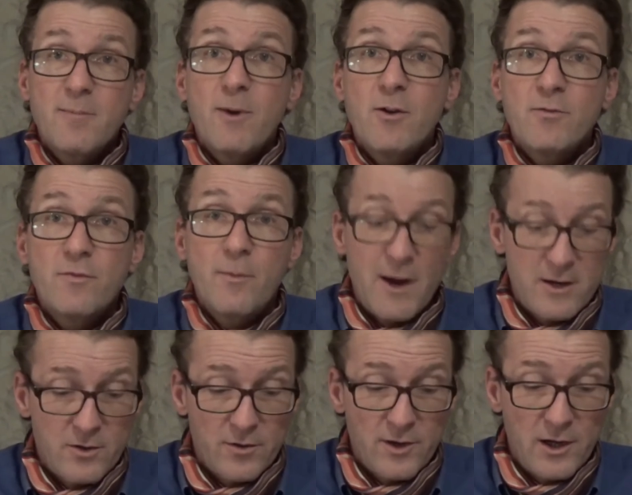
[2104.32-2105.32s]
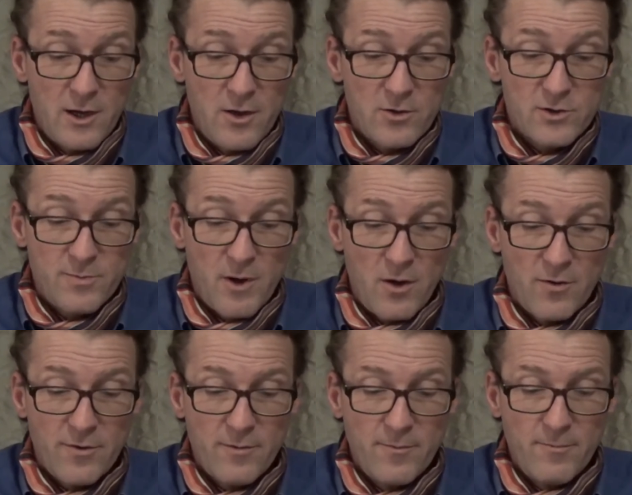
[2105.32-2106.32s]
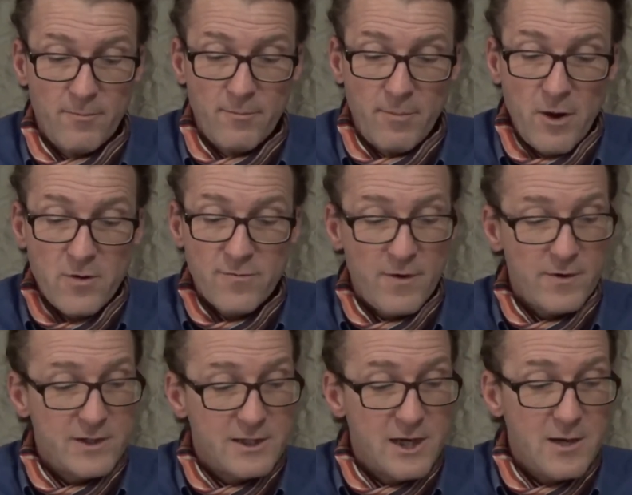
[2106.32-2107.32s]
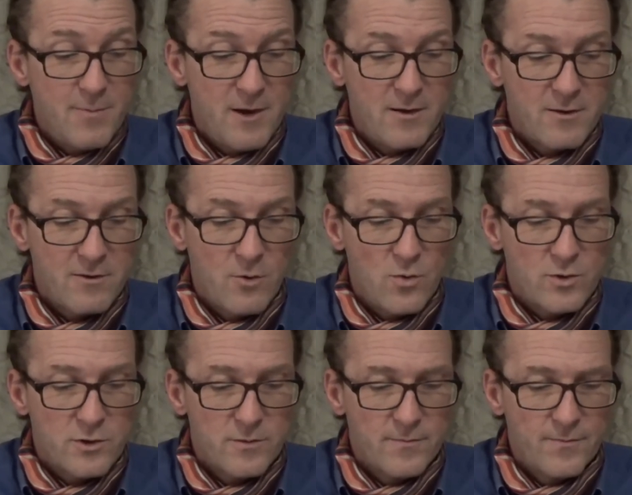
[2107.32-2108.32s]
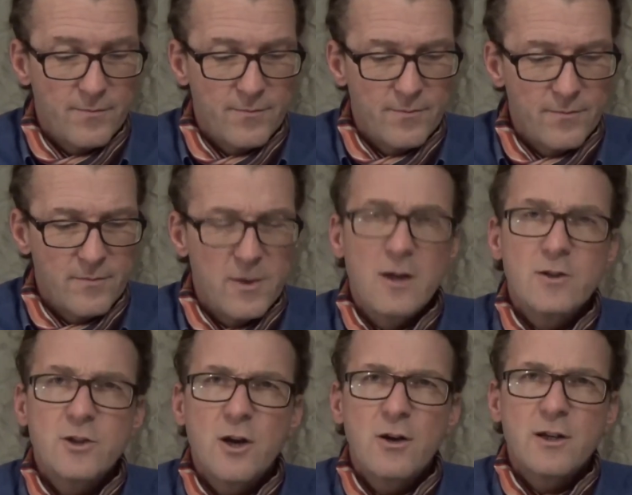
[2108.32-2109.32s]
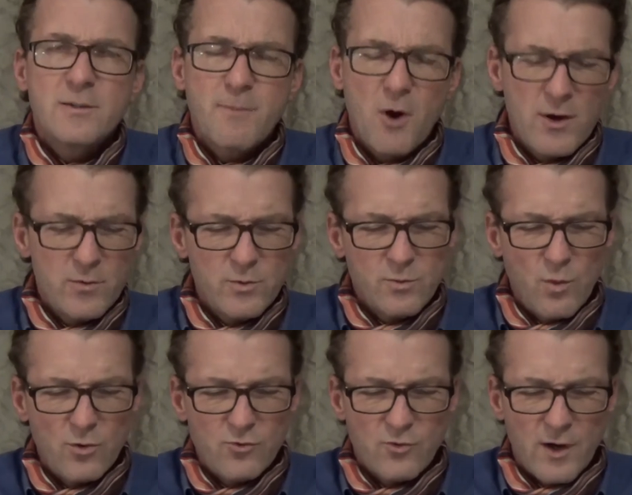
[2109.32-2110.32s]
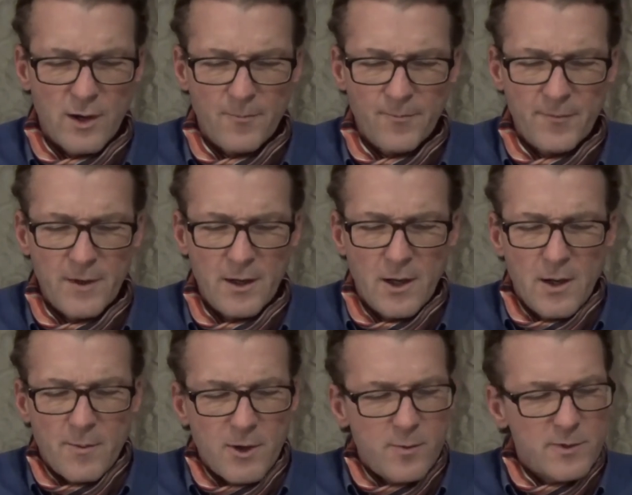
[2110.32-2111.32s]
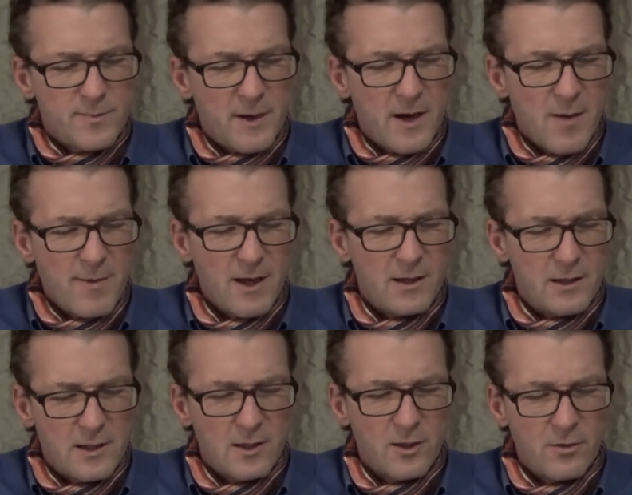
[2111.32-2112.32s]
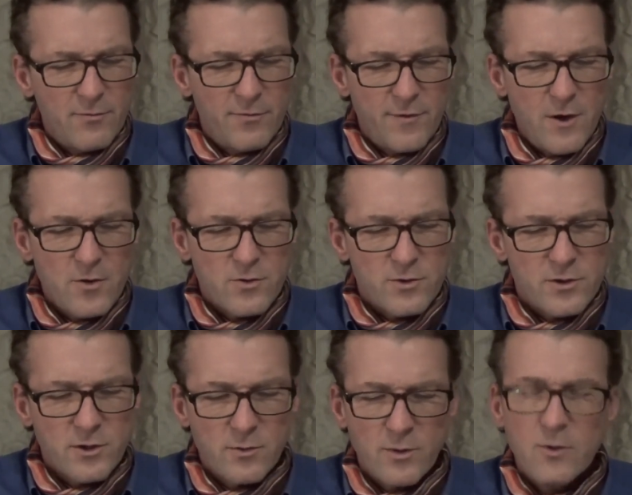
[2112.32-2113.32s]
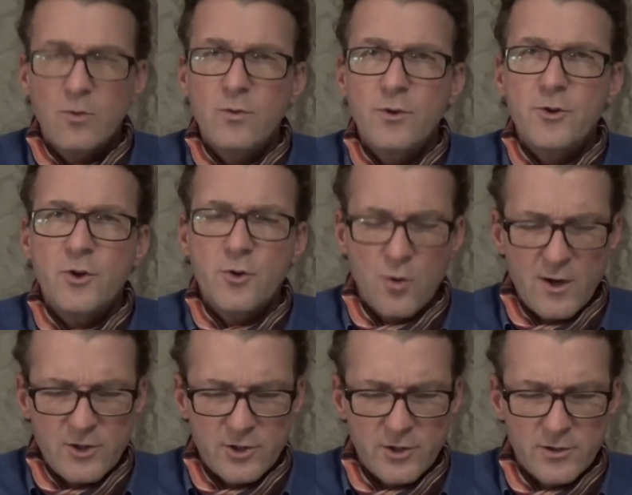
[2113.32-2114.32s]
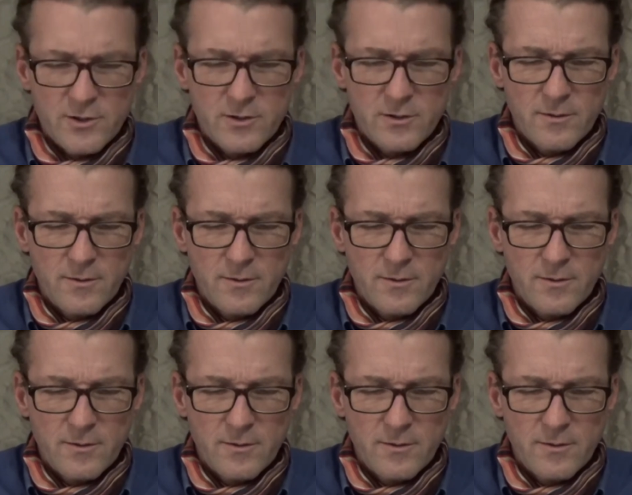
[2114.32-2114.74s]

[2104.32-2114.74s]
both remained on the large path, both very deep in thought. Charlie's mind was wandering, but he was becoming a little confused with all the new questions.